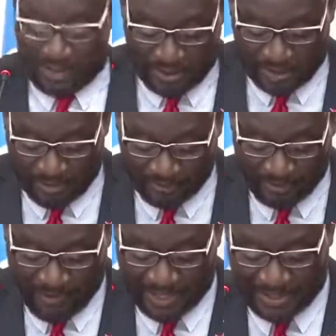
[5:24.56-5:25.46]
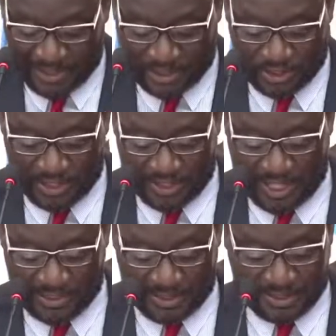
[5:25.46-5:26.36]
some of the vaccination
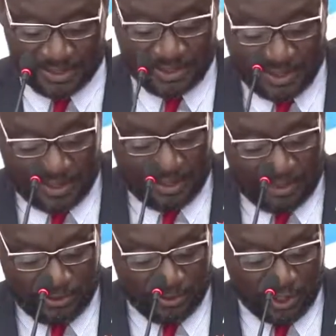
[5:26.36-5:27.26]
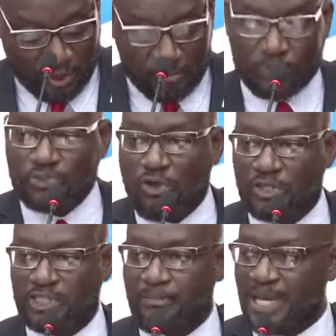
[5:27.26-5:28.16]
sites, you can almost
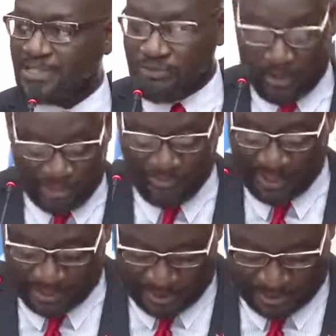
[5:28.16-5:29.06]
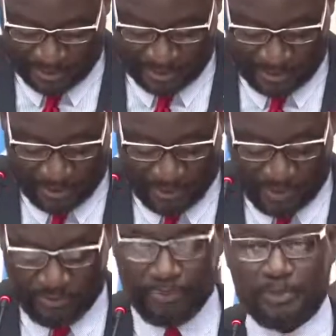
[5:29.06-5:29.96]
call it a mass crowd event,
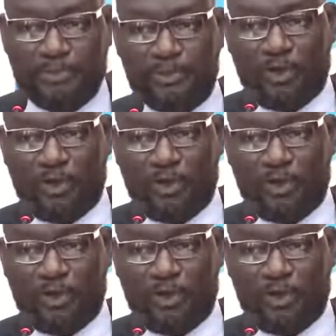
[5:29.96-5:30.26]
with people